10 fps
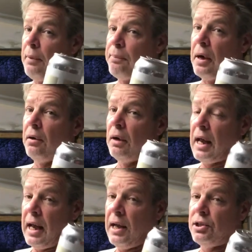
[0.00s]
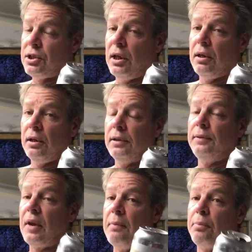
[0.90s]
Barrel aged
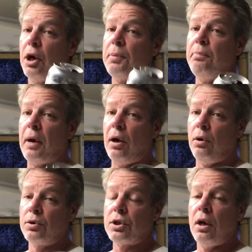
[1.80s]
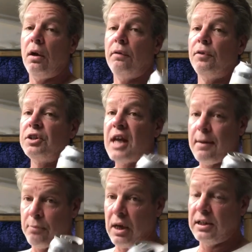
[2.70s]
in bourbon barrels for
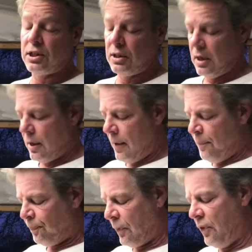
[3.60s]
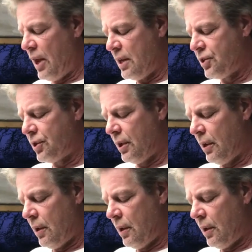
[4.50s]
10 months. This